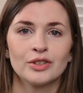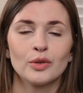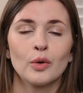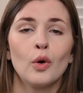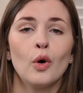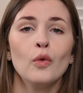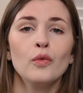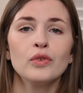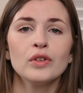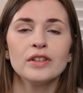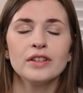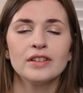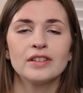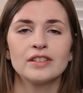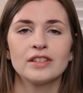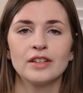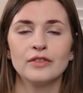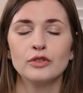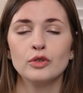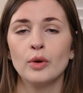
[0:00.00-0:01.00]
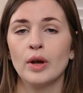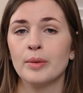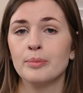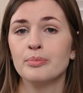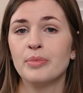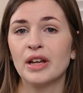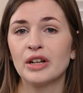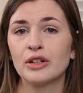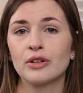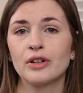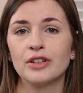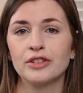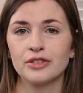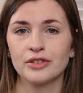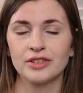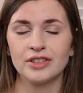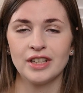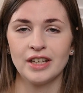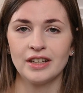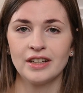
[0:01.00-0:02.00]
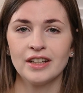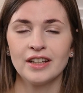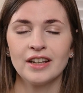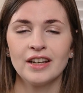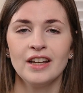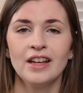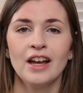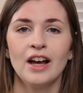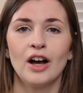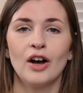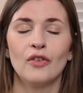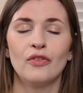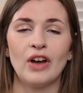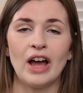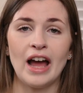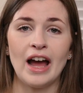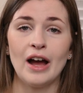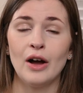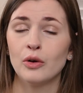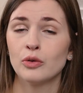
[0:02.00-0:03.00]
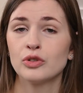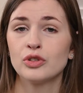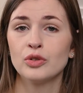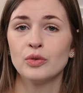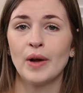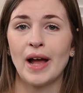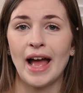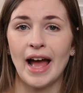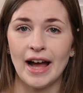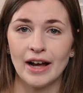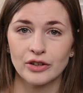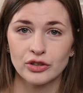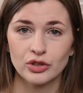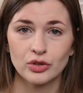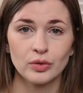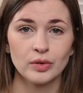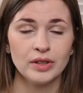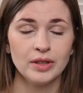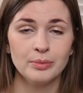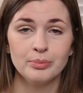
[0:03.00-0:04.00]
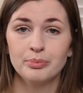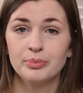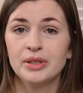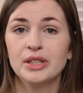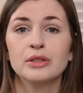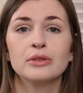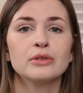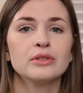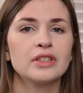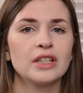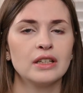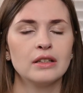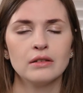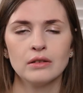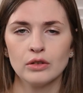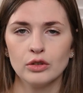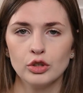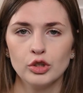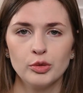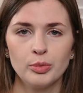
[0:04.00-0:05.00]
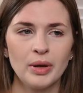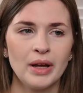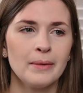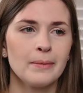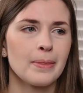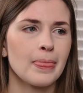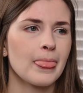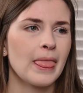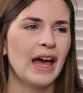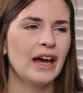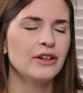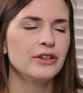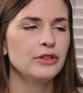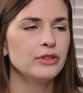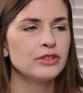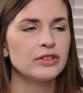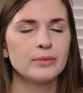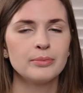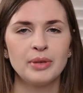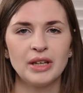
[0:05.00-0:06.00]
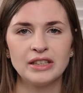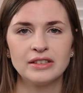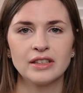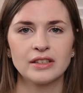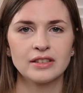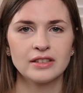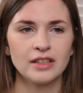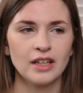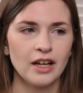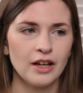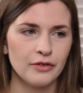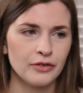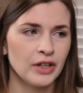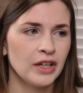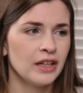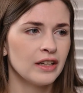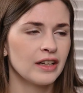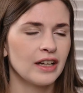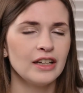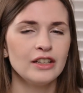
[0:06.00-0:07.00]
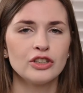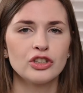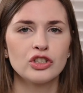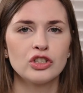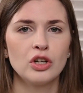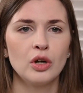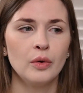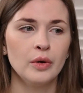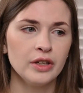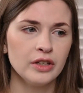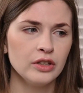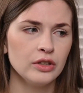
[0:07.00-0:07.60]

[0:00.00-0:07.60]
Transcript: So hopefully this gives you a better understanding of how to actually build in Loop, how to do some basic stuff, kind of showing